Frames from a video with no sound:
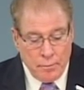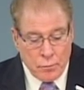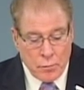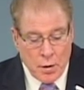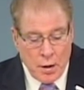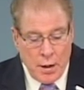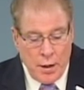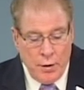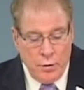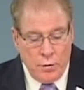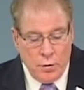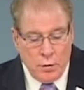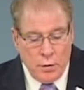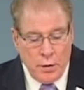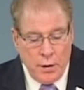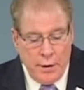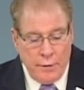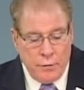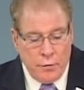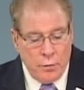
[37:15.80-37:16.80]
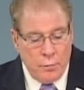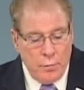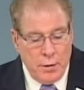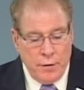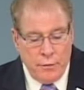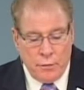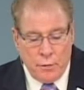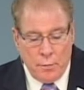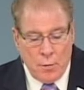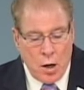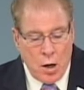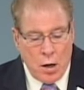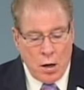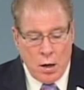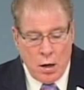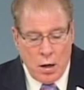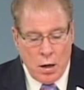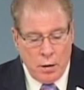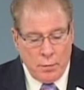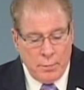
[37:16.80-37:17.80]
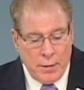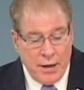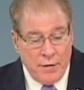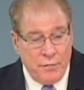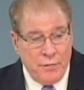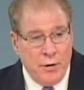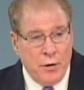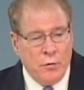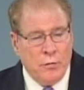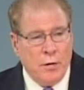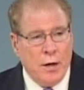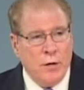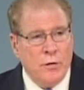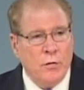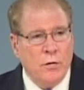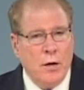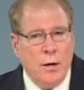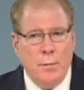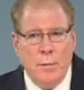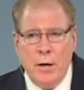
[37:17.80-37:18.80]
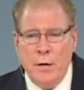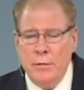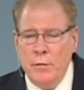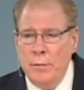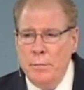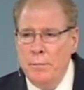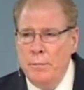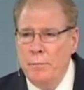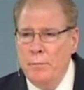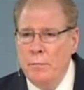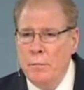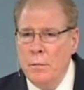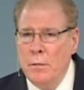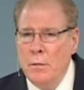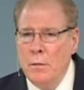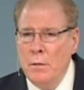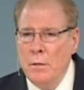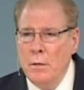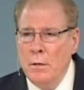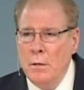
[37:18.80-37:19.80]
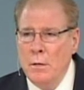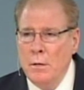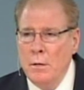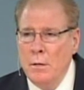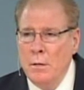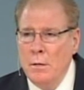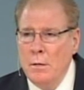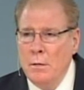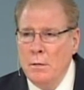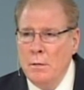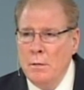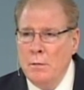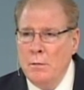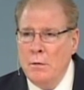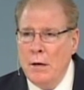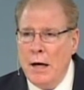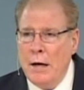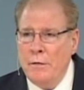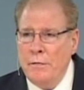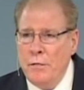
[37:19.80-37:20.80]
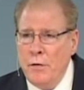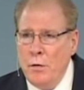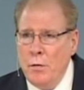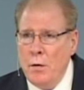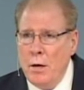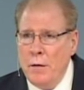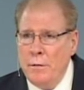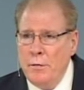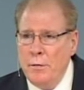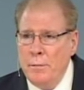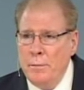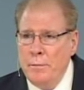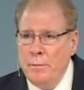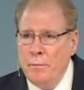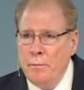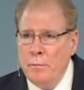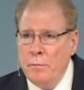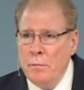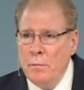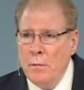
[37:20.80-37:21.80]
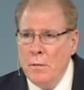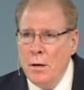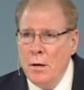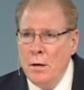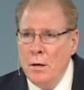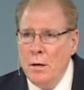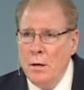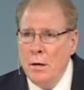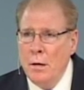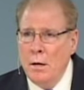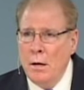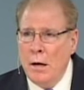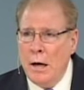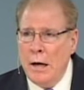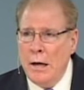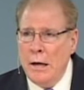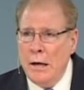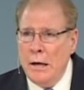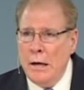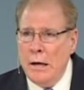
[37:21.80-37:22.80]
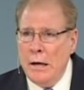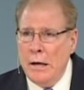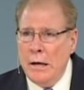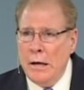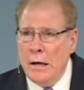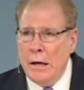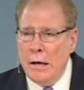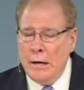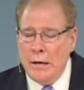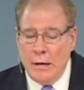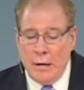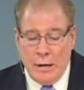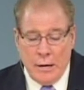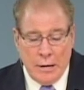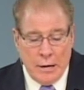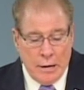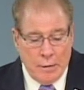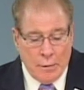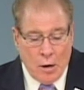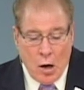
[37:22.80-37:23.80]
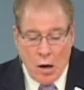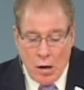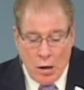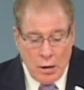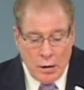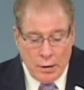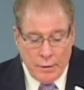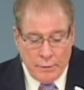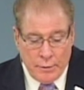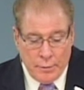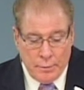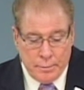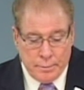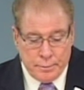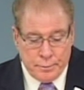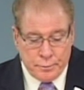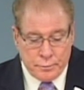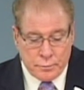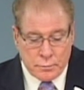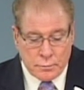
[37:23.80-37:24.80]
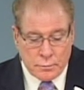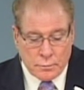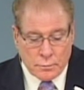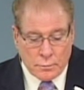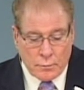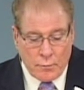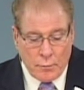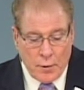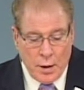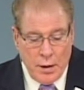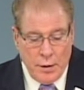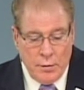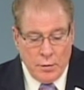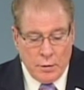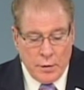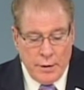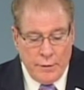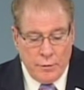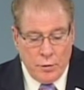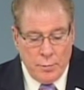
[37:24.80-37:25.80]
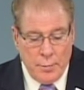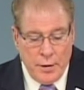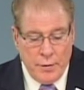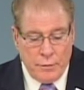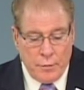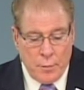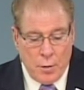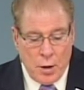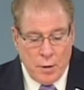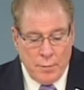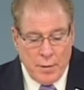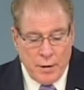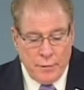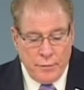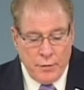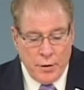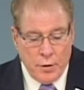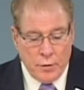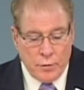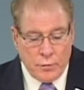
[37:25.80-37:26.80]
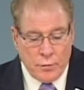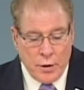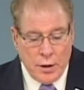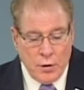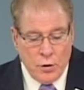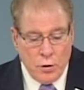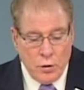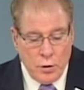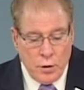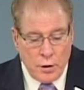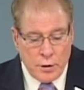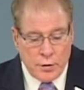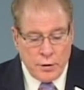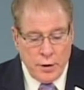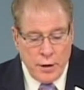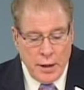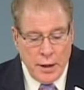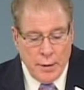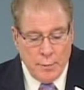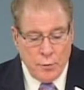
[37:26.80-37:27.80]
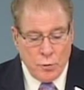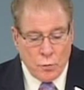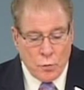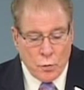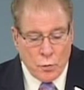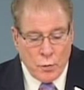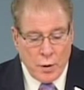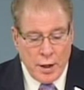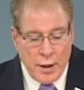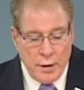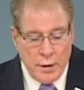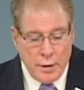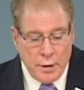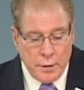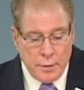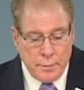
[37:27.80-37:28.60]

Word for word: and delivered me from all my fears. Not some of them, not a few of them, I, I, I, all of them. He delivered me from all my fears. They looked to him and were radiant,